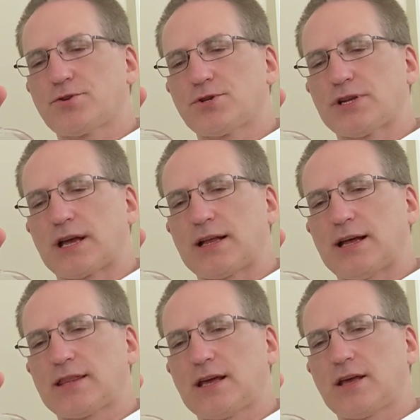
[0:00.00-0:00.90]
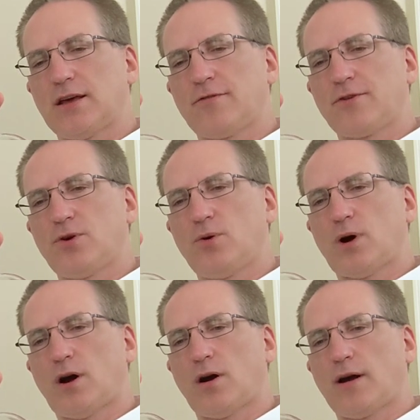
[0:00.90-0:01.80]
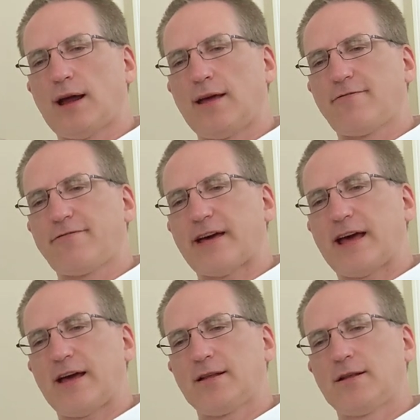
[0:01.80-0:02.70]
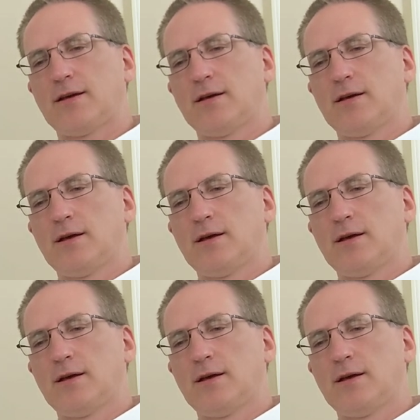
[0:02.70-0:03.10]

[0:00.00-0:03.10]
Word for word: interesting, and I think if you are a fan